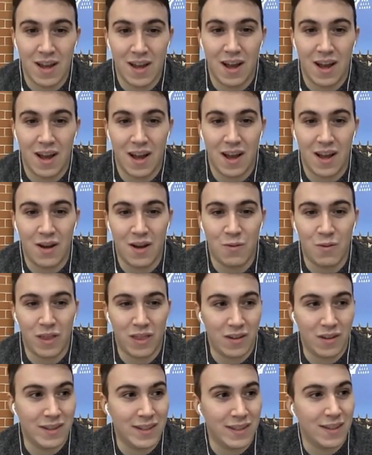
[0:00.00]
And we
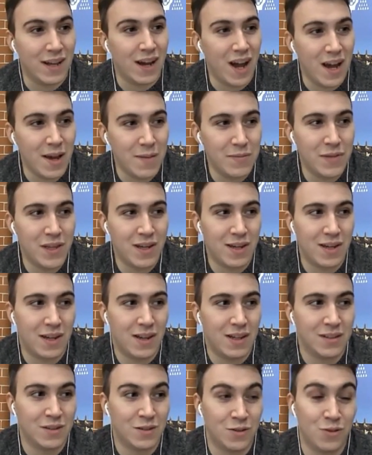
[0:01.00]
thought that hype
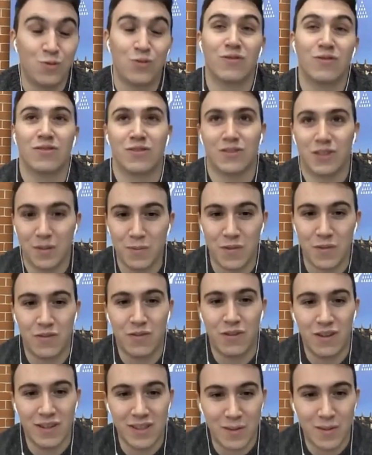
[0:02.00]
that you said
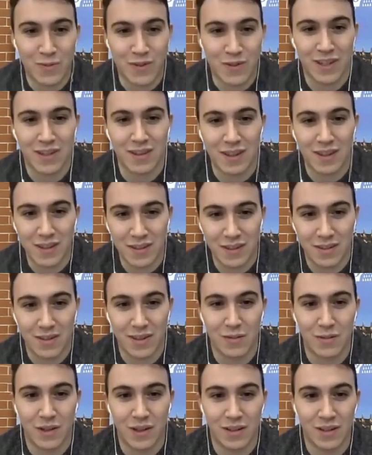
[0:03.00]
before in the presentation
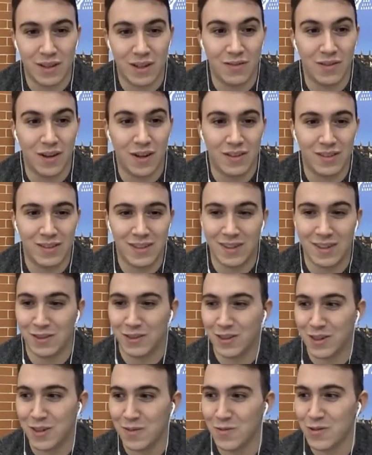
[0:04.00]
about the
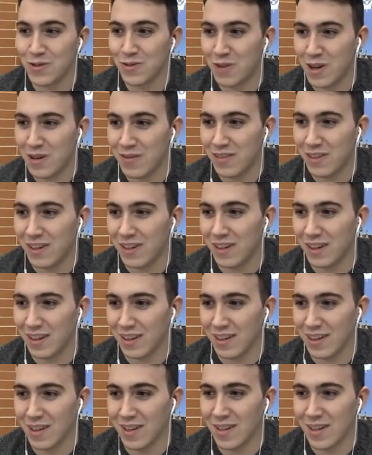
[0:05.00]
autonomous
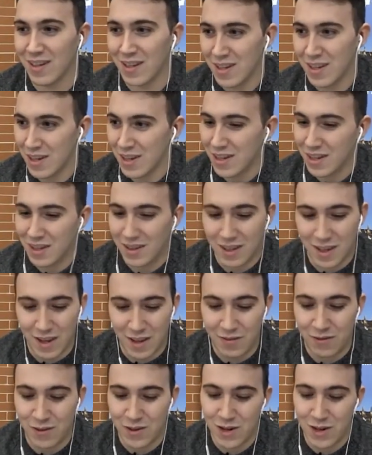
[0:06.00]
driving
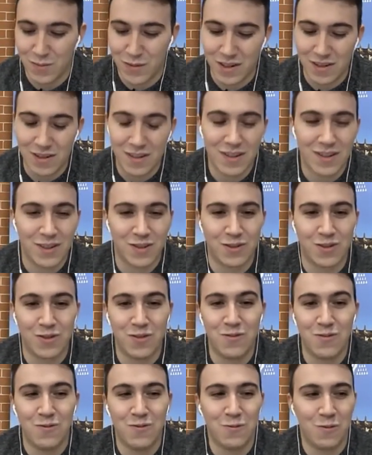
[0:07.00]
phenomenon.
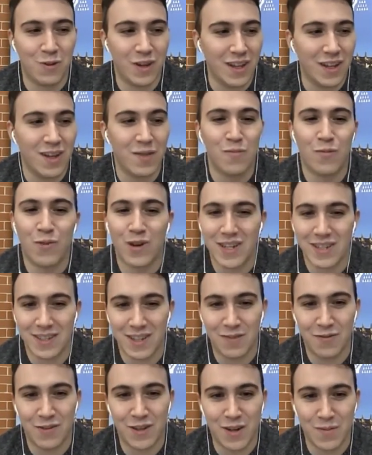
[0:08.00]
So we embraced
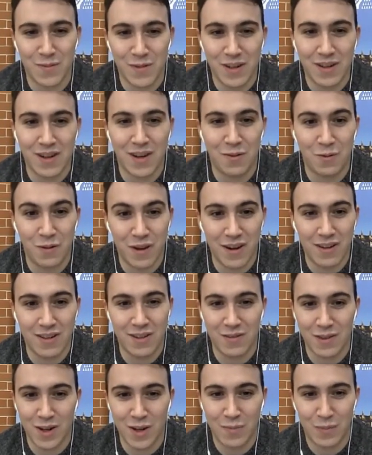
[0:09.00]
that phenomenon and we are
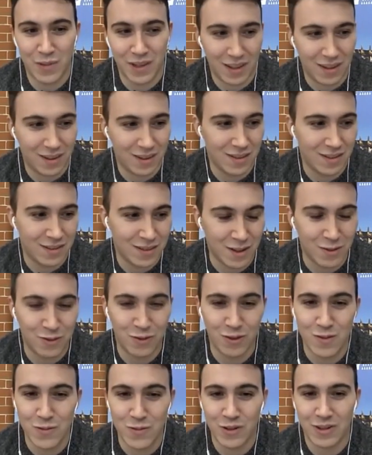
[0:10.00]
developing
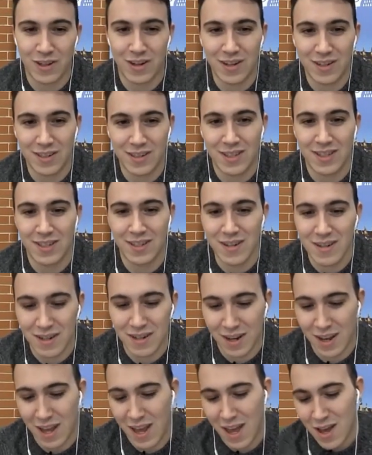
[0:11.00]
autonomous cars since
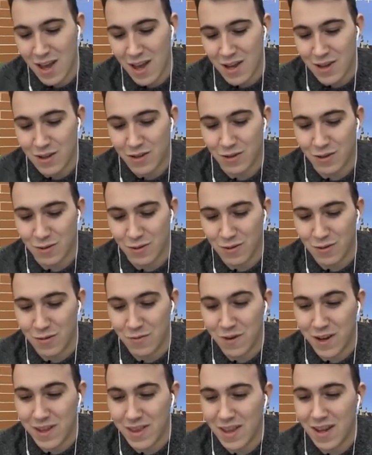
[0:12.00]
there. So
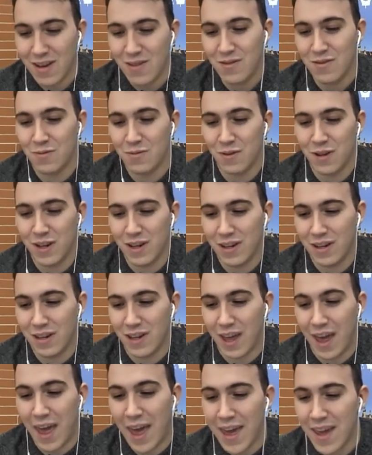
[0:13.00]
right now we
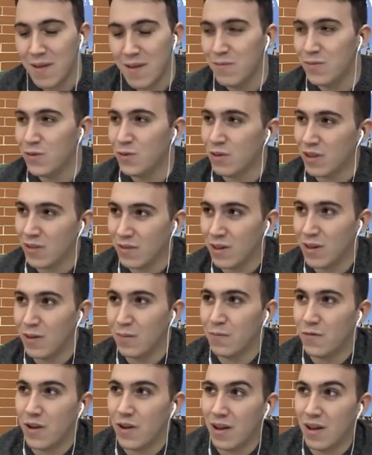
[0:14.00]
aim to develop
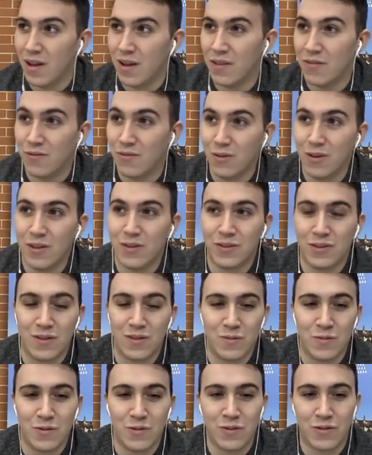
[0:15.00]
a full
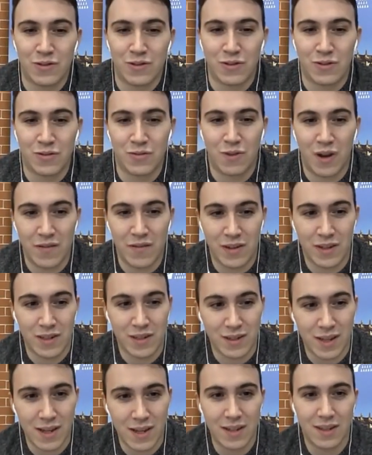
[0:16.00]
autonomous driving
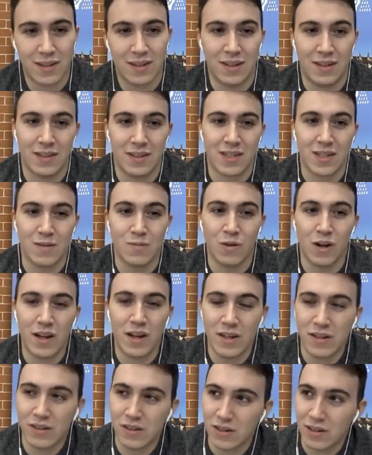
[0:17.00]
stack in
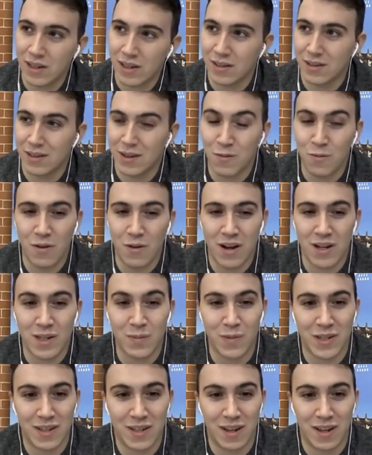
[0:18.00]
simulation, and then we are
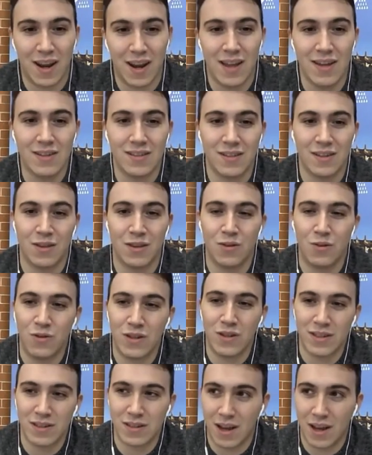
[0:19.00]
specialized in
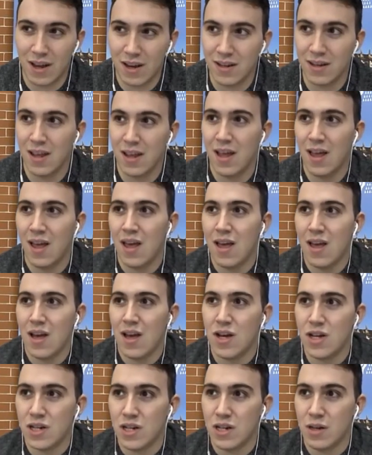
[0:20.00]
doing some
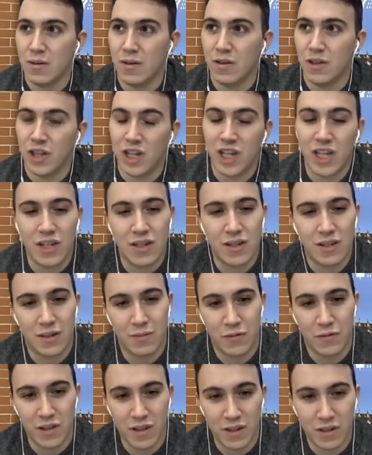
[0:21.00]
niche
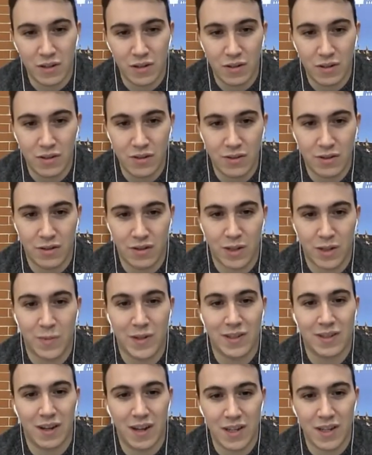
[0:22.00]
vehicles or
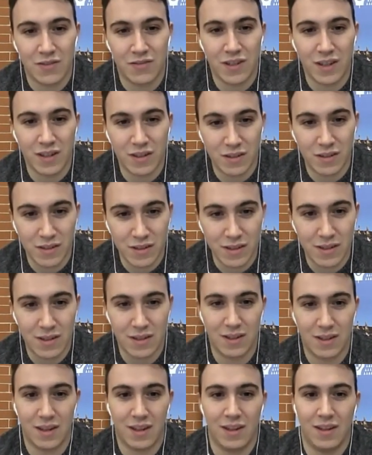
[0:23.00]
specialized vehicles
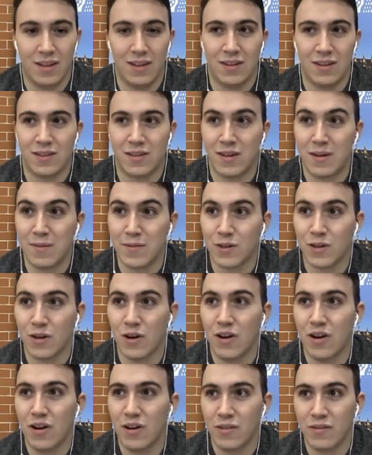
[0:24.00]
in terms
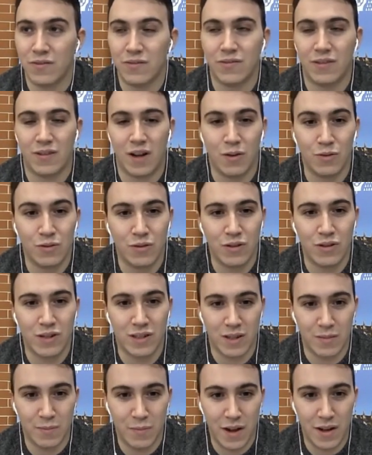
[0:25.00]
of
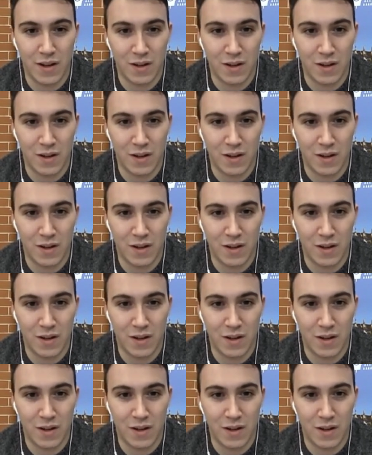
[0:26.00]
indoors and